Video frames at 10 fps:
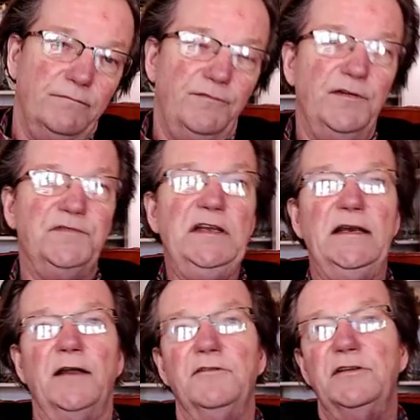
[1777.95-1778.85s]

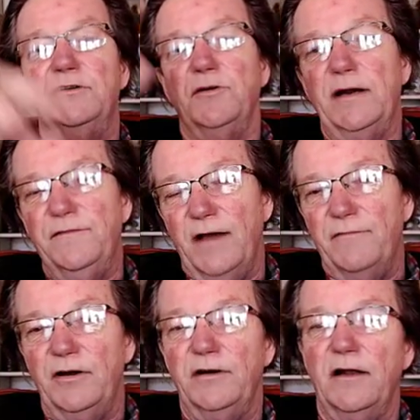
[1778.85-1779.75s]
$1,500 to
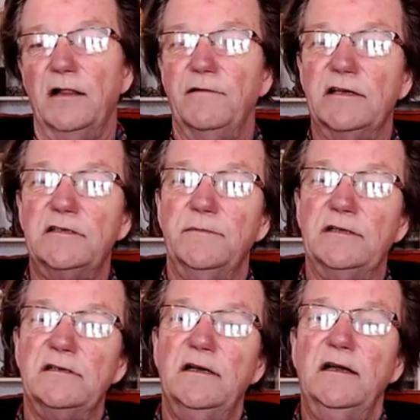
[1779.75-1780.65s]
$2,500 estimates,